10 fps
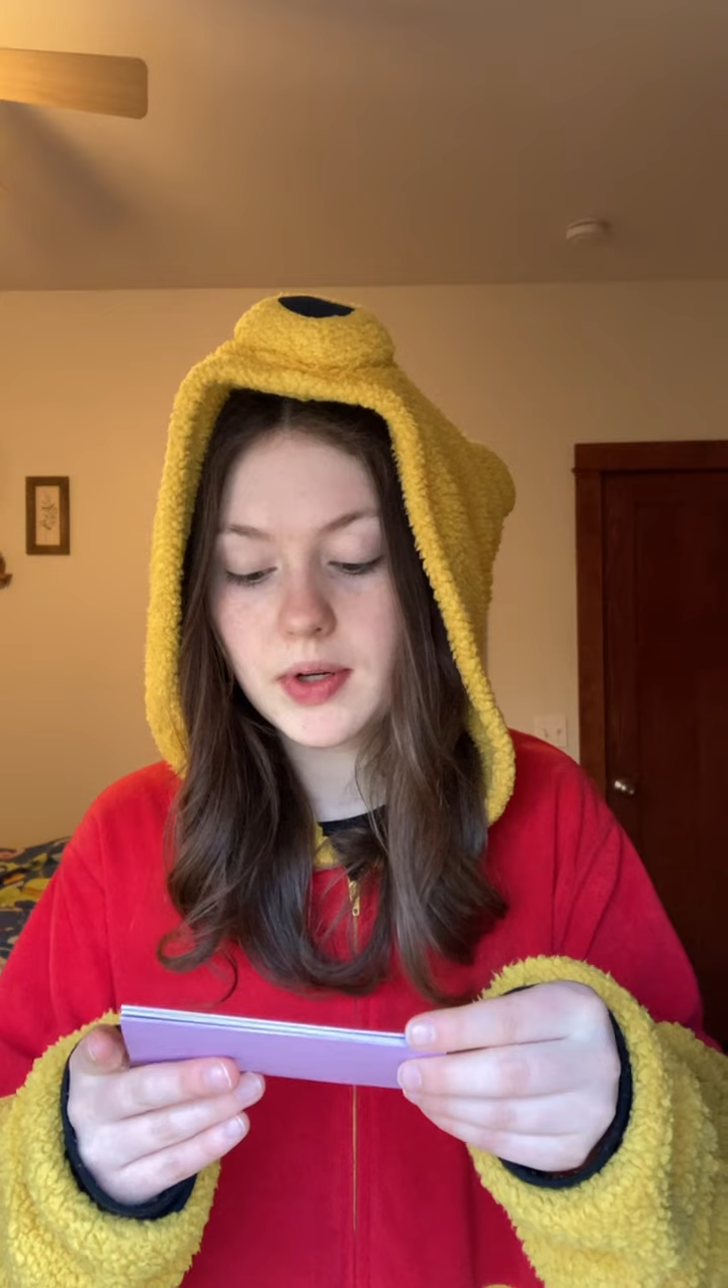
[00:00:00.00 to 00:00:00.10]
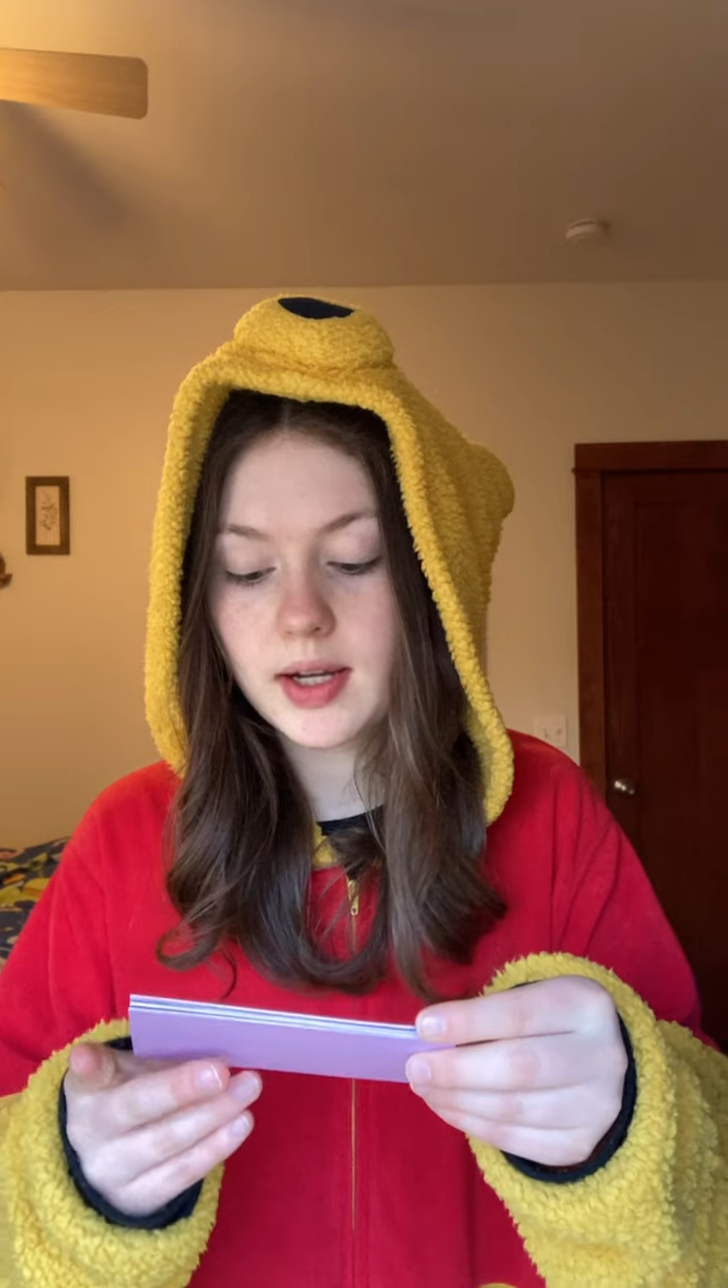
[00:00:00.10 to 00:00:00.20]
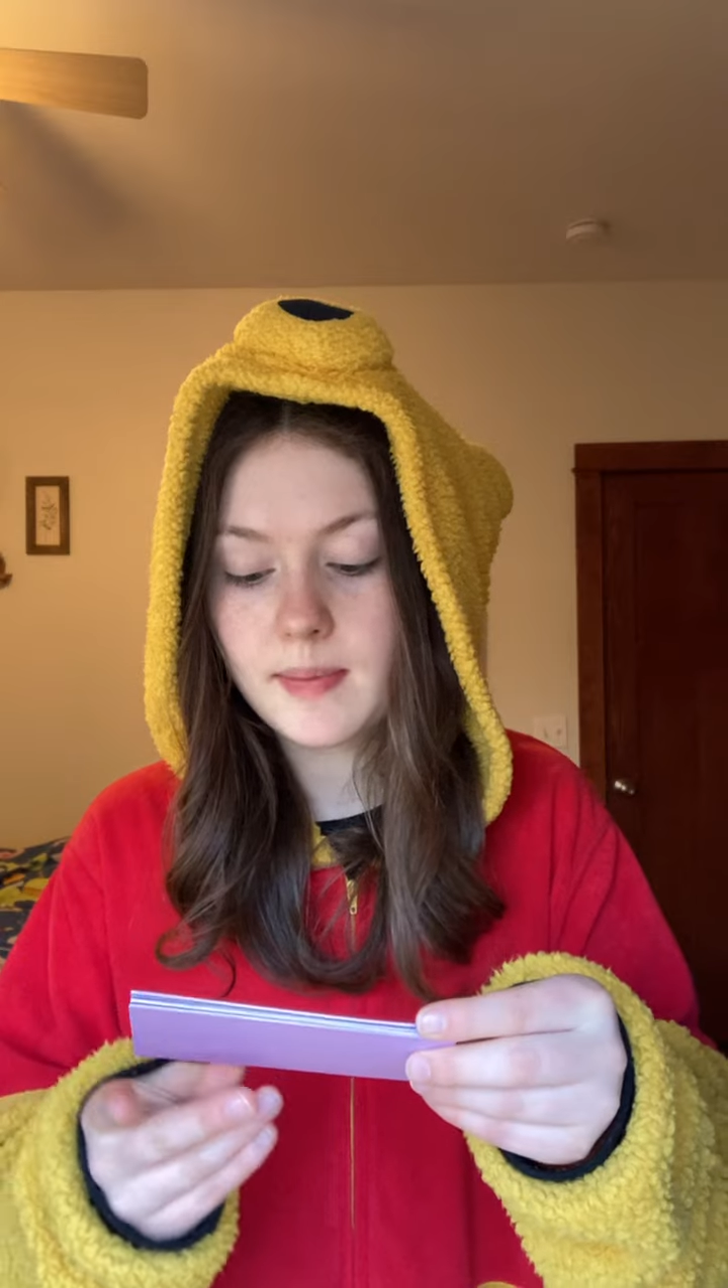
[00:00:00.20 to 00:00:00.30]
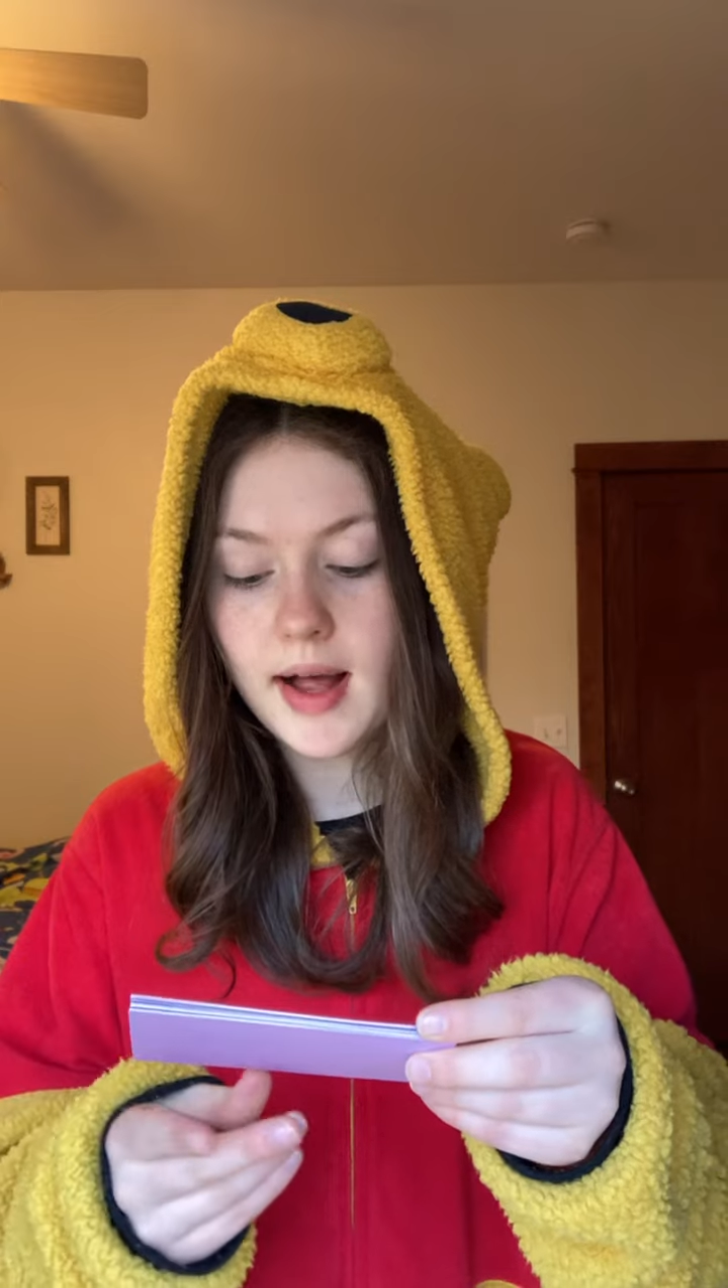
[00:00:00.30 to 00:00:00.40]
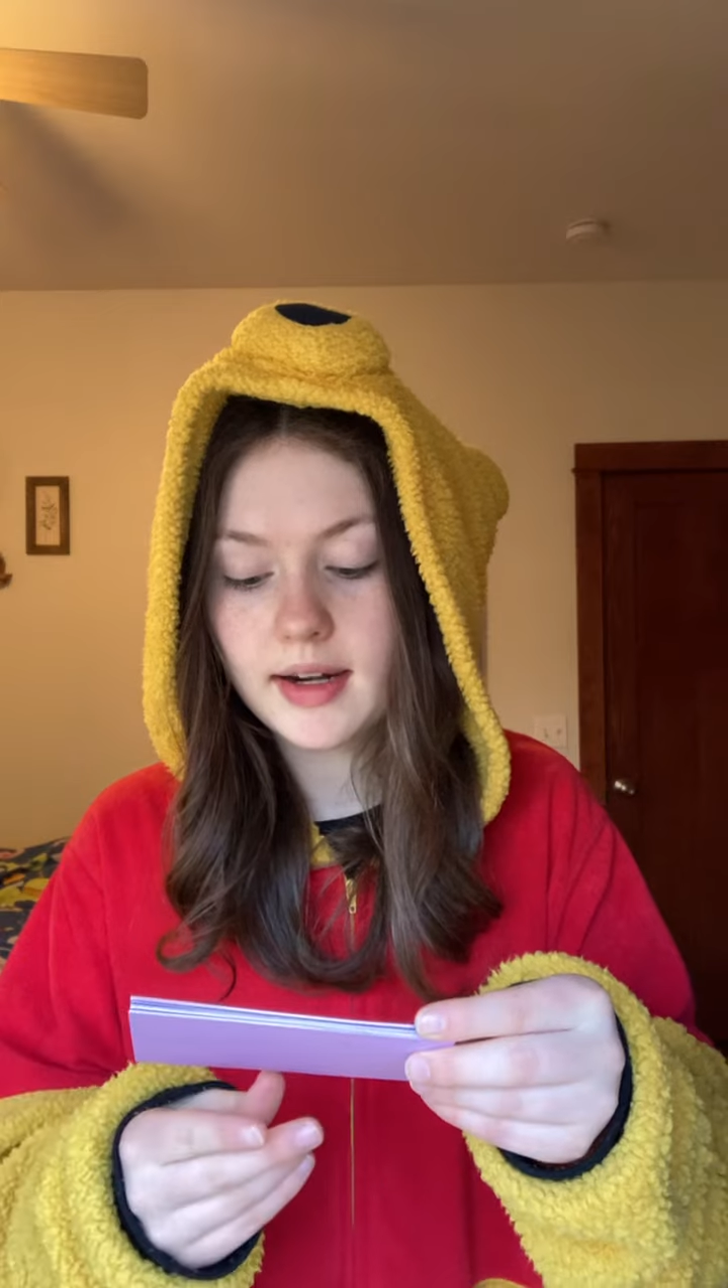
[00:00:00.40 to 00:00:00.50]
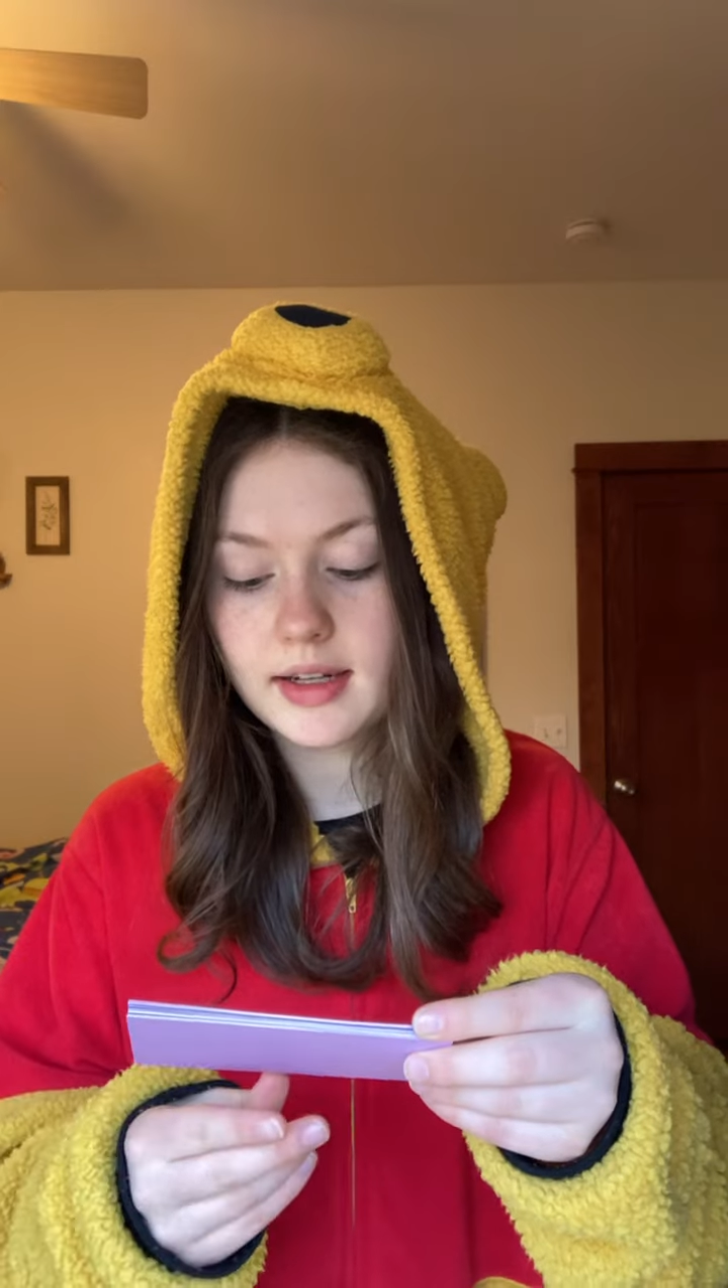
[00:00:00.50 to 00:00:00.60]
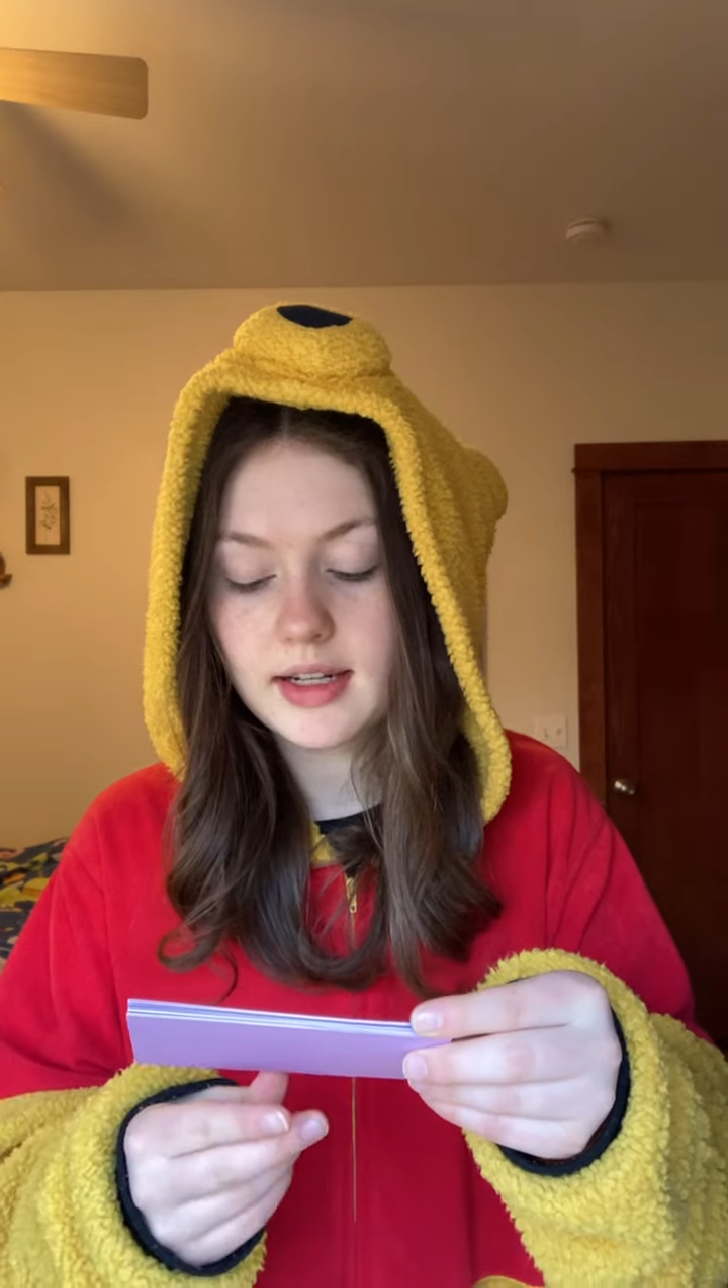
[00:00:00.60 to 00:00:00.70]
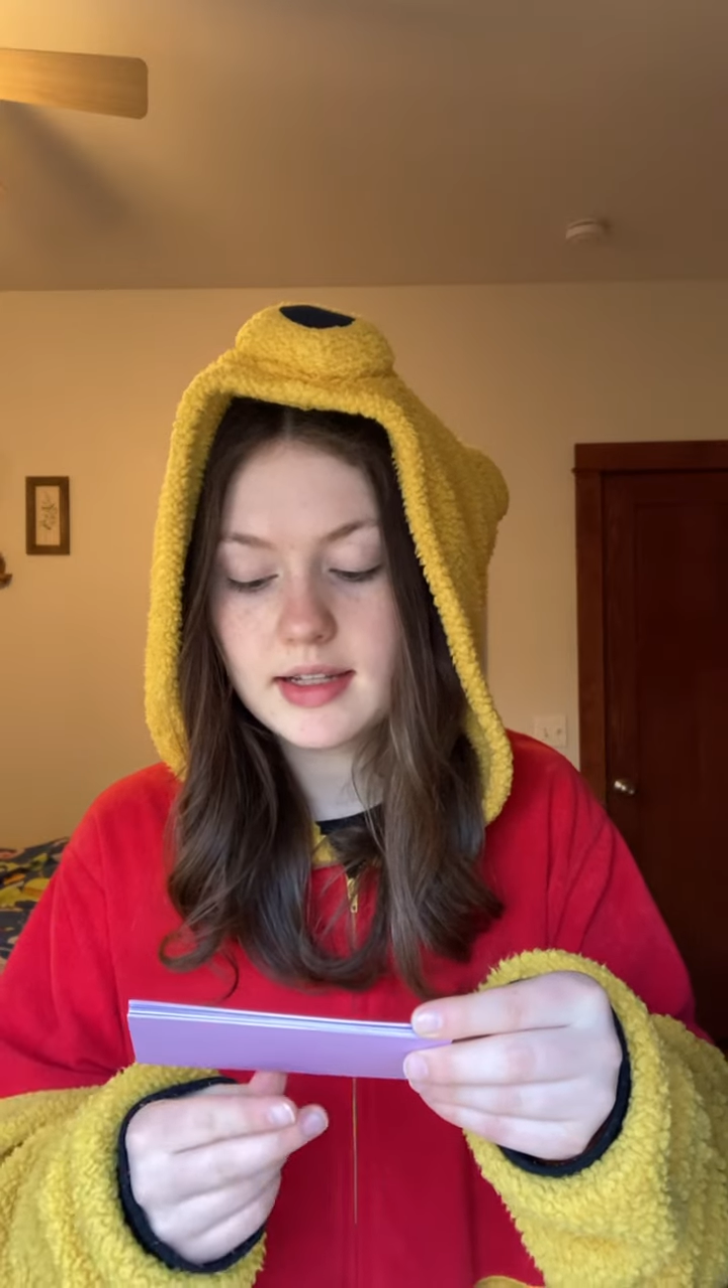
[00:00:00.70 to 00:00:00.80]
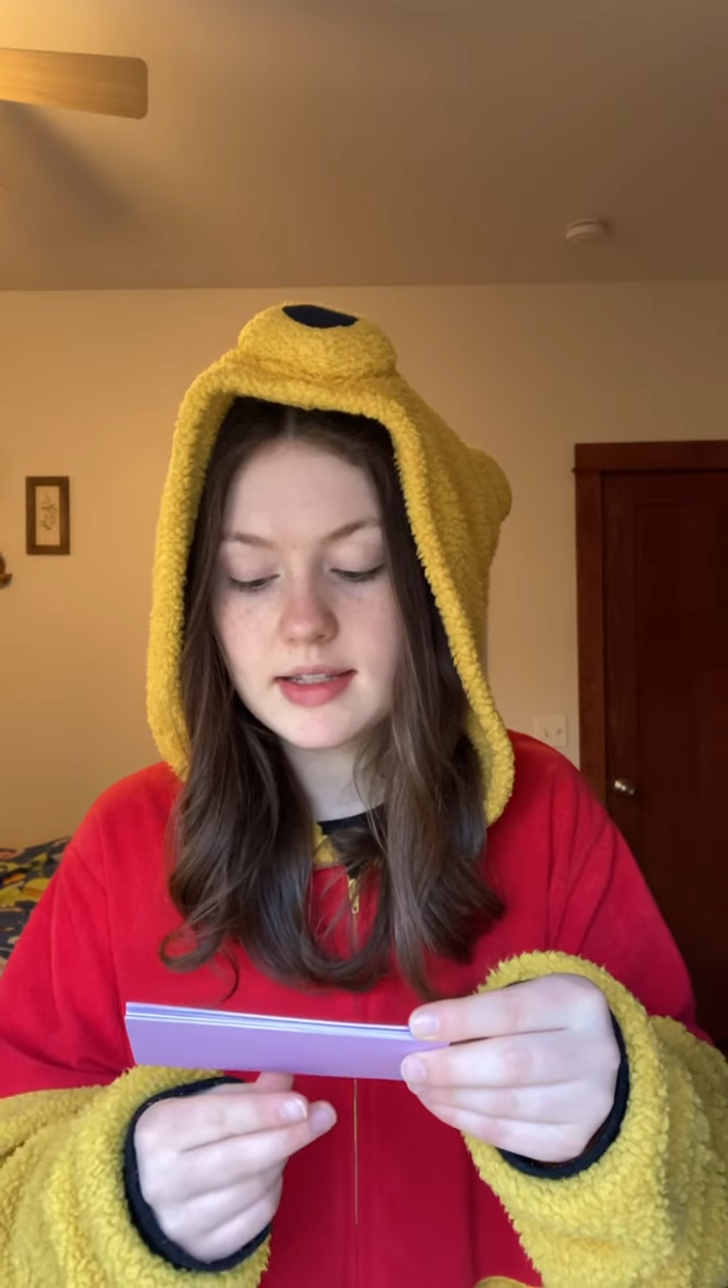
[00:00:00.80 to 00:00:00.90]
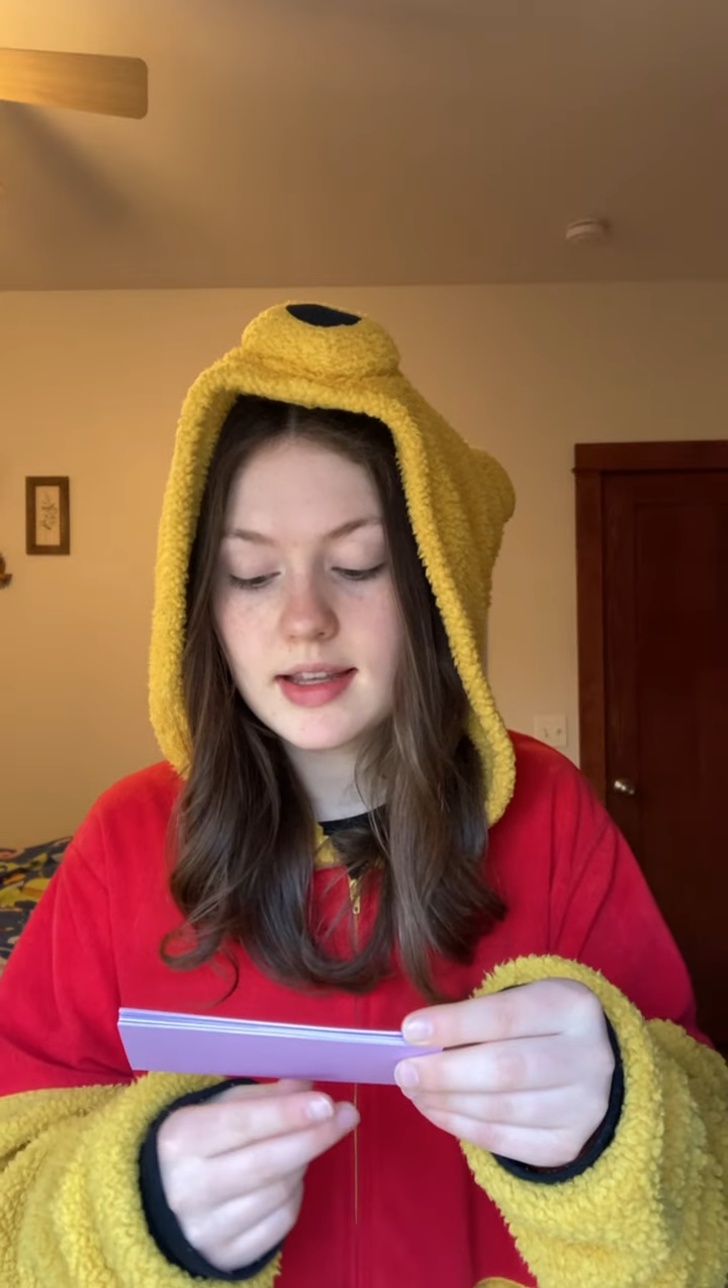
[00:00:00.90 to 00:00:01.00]

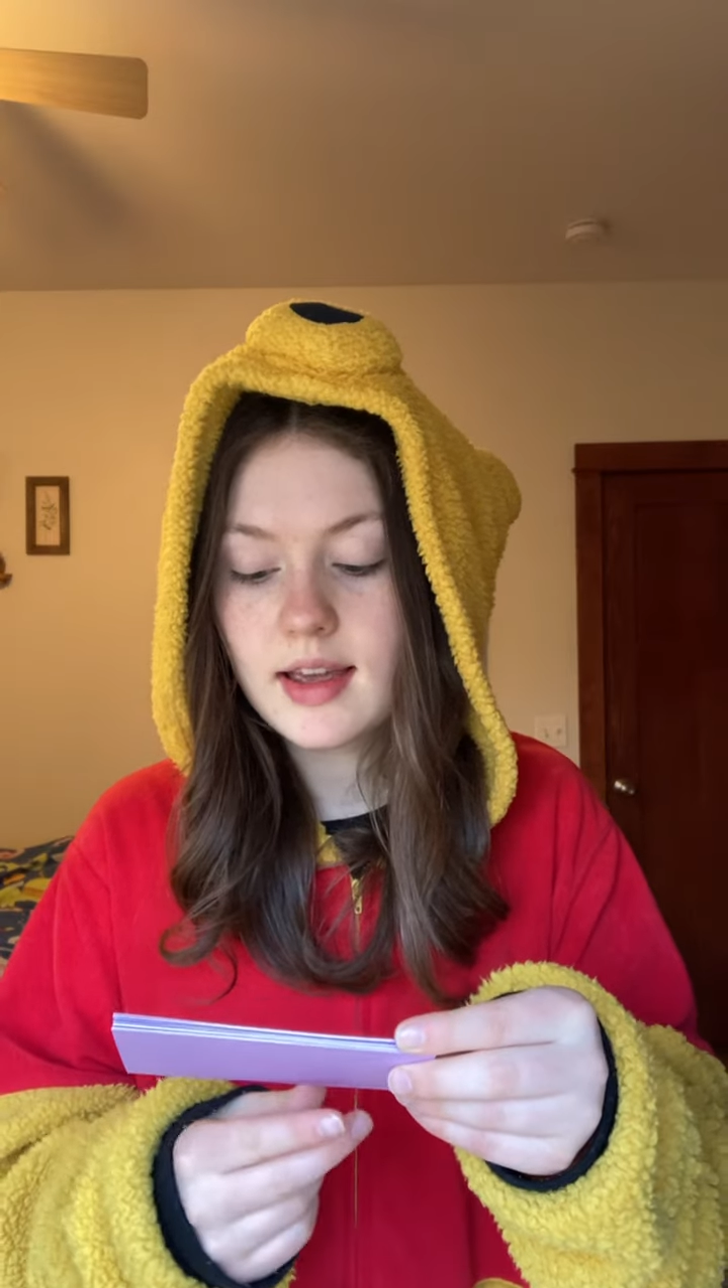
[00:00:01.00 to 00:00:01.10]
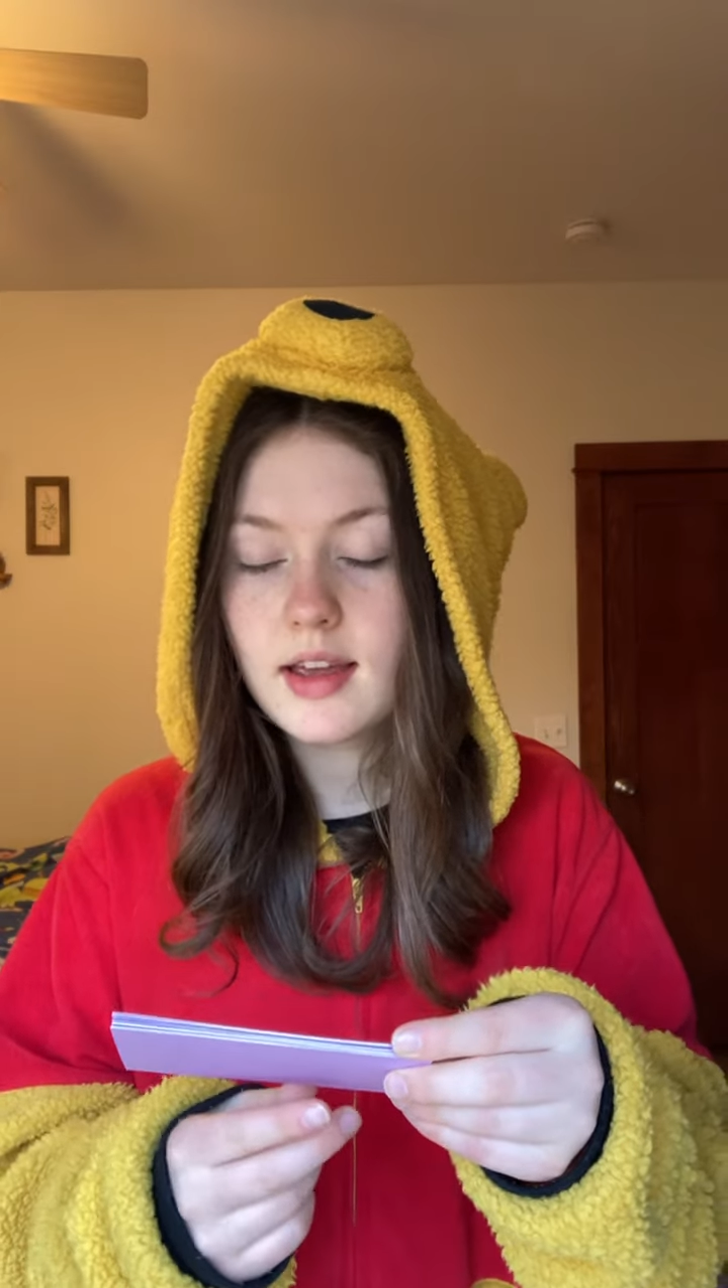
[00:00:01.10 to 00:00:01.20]
commodities